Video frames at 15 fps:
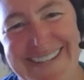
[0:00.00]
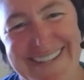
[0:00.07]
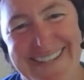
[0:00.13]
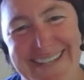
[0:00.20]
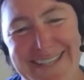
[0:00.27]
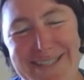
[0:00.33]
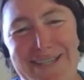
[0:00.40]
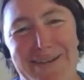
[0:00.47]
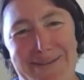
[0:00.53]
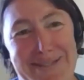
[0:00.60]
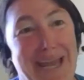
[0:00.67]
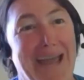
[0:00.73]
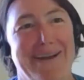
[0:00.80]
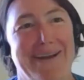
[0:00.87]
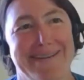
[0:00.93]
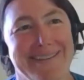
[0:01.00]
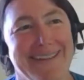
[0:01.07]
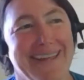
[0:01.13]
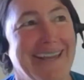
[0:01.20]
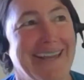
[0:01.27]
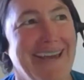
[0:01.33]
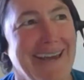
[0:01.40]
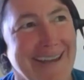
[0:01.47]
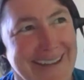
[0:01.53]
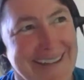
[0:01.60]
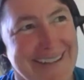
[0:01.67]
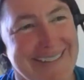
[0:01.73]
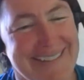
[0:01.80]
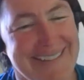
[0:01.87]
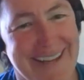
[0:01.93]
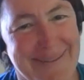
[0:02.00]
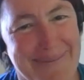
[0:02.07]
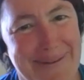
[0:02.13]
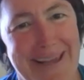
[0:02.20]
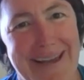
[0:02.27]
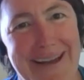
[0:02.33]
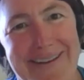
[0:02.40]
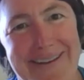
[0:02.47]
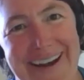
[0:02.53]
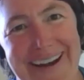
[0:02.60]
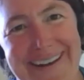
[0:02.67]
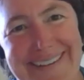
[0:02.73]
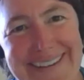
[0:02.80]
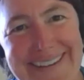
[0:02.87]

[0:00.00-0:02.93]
Because you're tired, you're like, I'm really hungry.